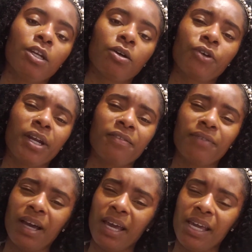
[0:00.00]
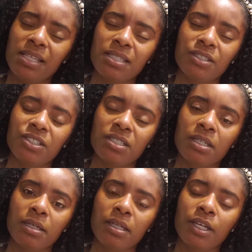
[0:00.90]
great advice and just
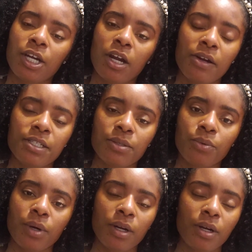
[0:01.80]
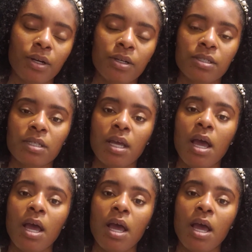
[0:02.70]
encouraging words.